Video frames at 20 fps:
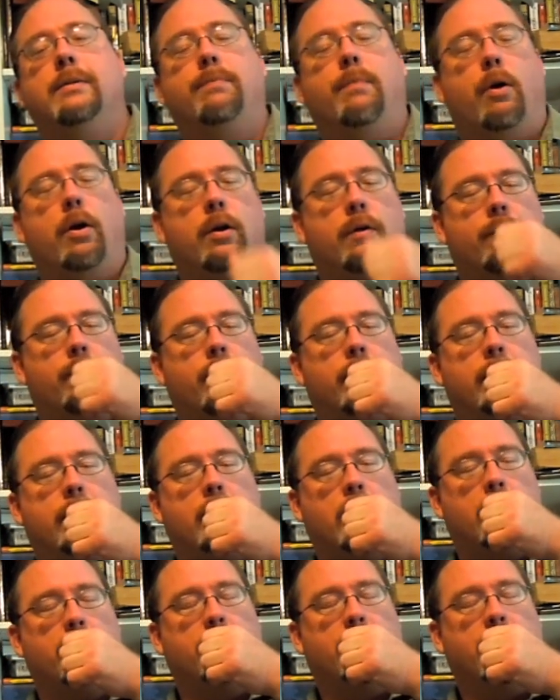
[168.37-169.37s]
part of it
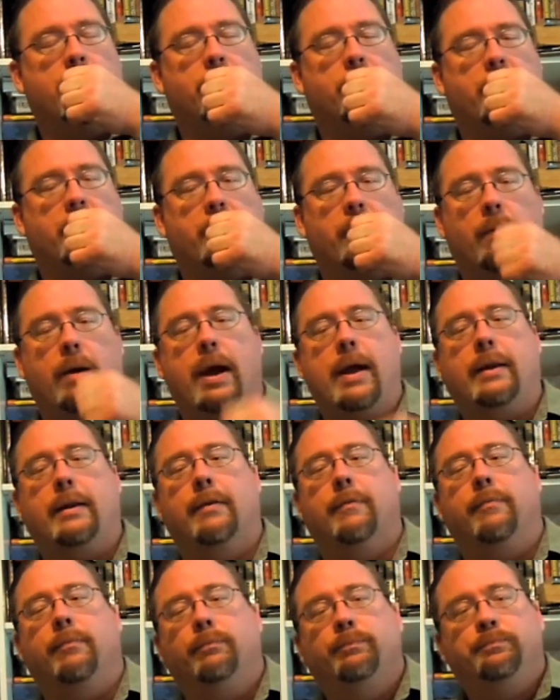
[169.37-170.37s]
uh, being radioactive.